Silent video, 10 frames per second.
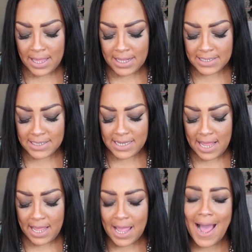
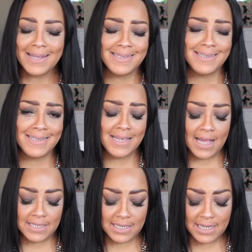Itse, I T T
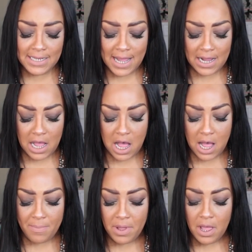S E dot
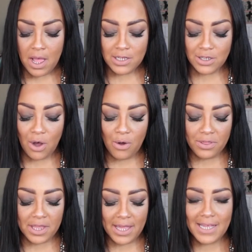com. So
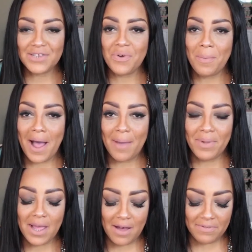these remind
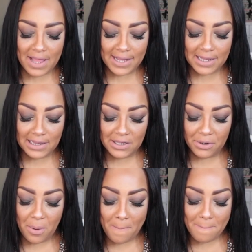me of like the
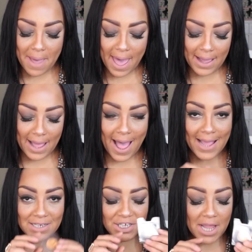little MAC
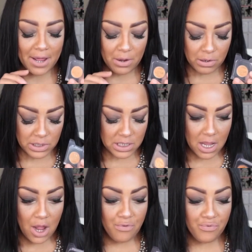eyeshadows.
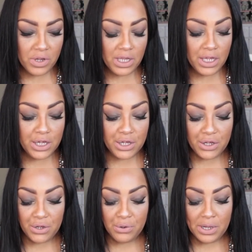Really
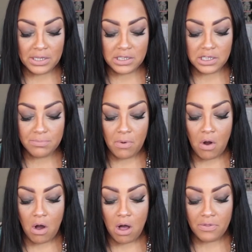cute and
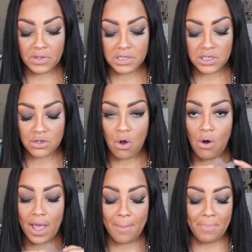small. This is
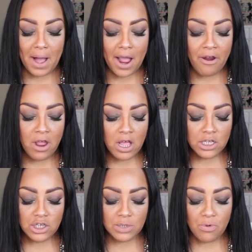called Empire.
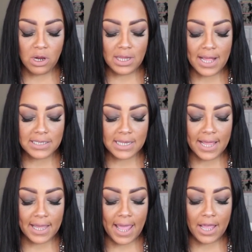So it's more or less
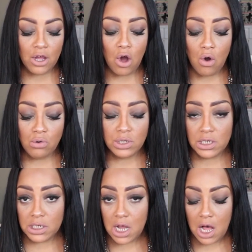like a
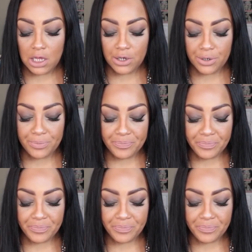golden color.